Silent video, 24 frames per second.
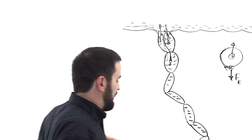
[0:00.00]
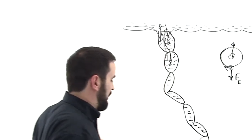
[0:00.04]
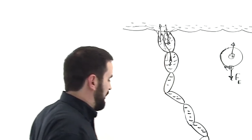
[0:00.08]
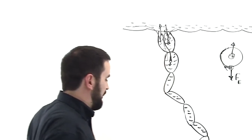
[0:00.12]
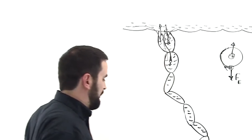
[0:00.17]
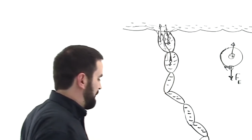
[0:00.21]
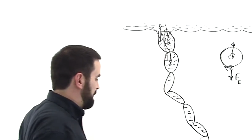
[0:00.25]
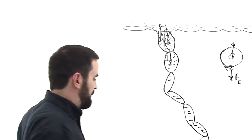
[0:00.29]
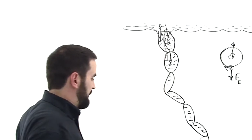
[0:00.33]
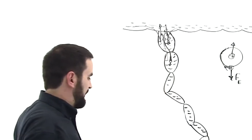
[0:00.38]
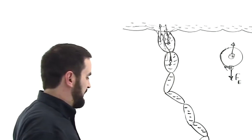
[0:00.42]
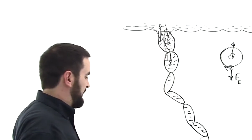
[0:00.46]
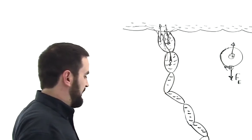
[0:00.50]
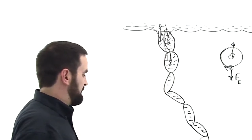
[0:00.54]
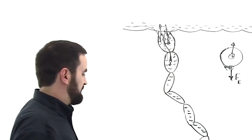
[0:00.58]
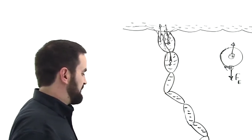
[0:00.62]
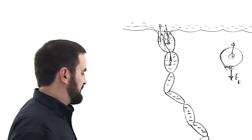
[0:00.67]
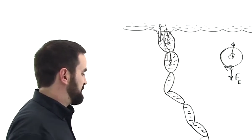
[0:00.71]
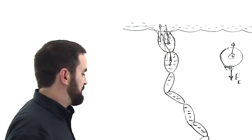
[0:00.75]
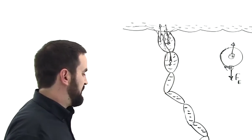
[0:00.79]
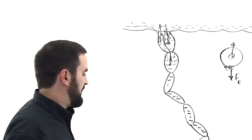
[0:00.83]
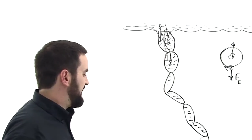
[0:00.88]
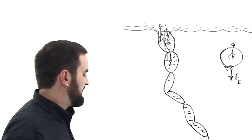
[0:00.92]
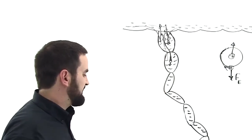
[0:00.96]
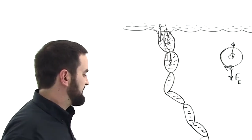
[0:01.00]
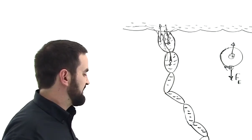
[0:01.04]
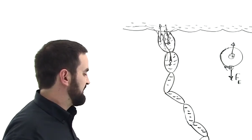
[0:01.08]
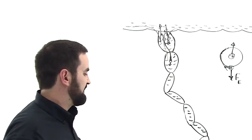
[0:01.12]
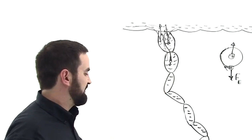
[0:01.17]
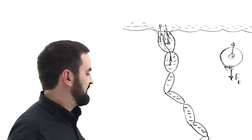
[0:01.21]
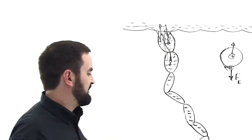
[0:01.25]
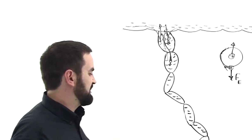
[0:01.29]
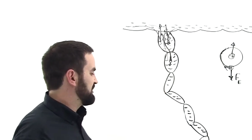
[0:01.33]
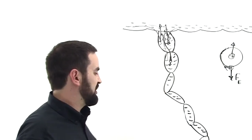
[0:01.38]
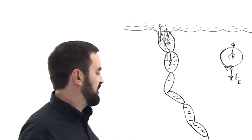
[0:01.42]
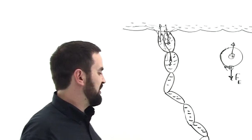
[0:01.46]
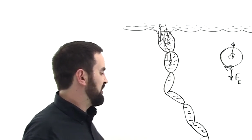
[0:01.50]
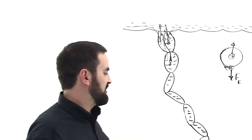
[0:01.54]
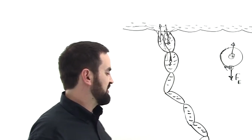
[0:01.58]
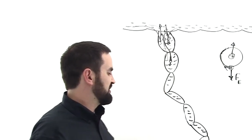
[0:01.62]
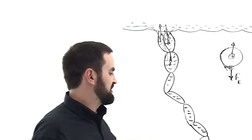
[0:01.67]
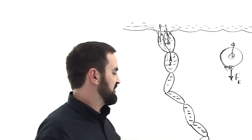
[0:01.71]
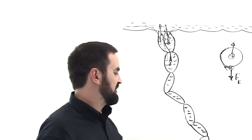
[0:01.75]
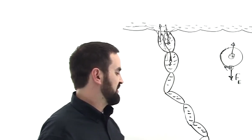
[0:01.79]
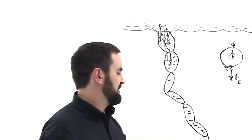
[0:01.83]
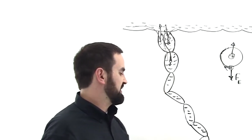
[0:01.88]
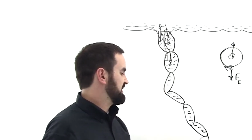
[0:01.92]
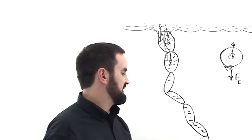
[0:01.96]
Earth becomes positively
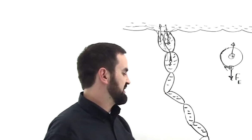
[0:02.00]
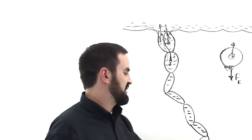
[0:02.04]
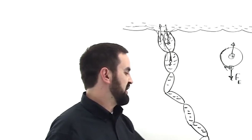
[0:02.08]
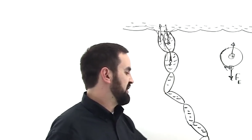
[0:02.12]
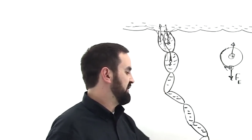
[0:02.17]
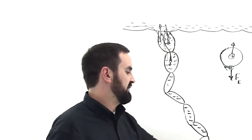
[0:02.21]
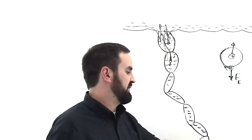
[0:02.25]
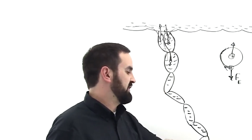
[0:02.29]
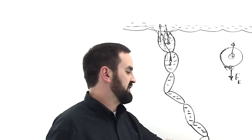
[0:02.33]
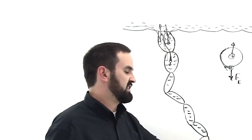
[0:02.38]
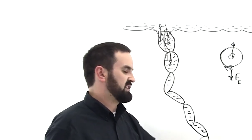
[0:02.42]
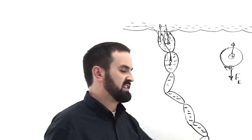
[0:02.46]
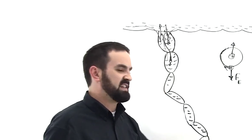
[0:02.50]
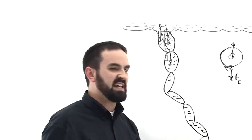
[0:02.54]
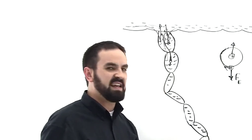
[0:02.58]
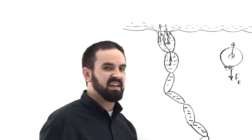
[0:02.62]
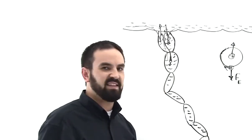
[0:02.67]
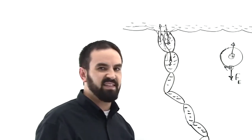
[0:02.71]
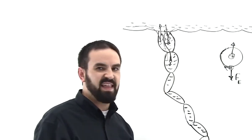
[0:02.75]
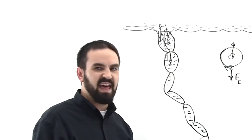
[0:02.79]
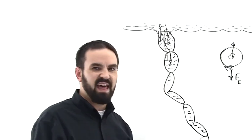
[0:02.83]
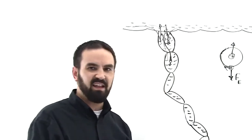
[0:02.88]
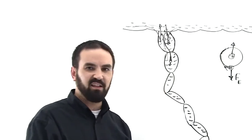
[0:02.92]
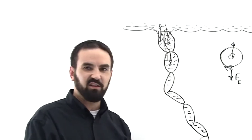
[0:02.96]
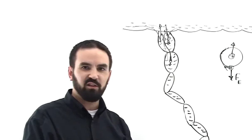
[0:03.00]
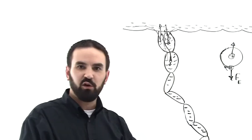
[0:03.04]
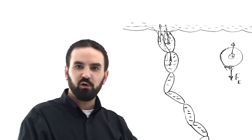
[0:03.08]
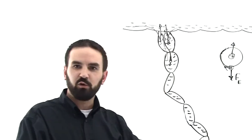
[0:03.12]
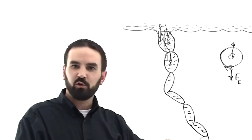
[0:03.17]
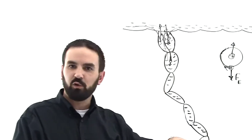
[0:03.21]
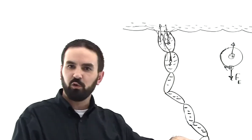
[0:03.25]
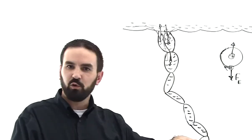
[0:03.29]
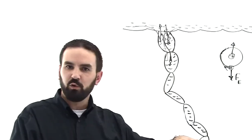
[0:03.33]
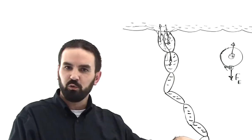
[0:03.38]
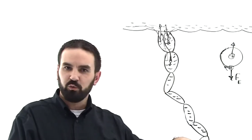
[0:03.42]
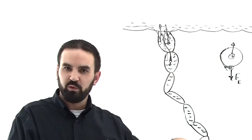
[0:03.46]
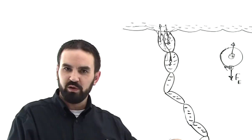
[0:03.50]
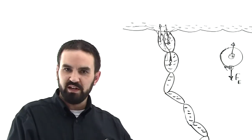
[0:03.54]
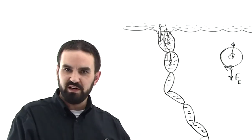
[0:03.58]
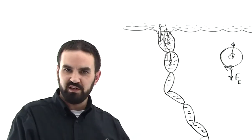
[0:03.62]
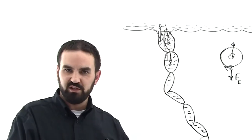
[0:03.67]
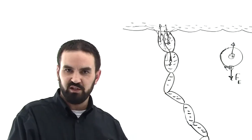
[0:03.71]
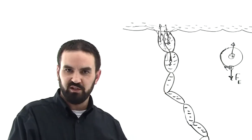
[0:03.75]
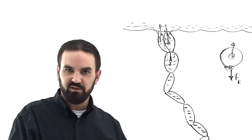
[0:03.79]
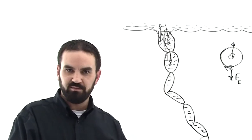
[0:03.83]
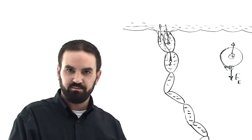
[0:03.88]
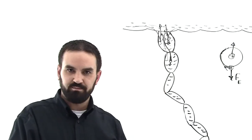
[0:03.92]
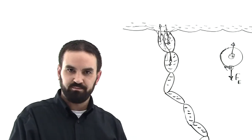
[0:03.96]
charged on its surface in that local
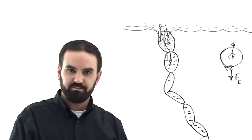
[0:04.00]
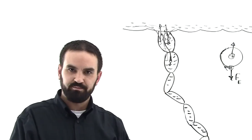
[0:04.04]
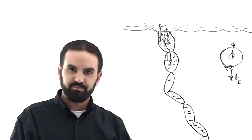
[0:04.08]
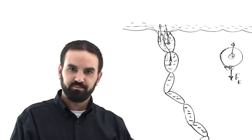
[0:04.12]
region,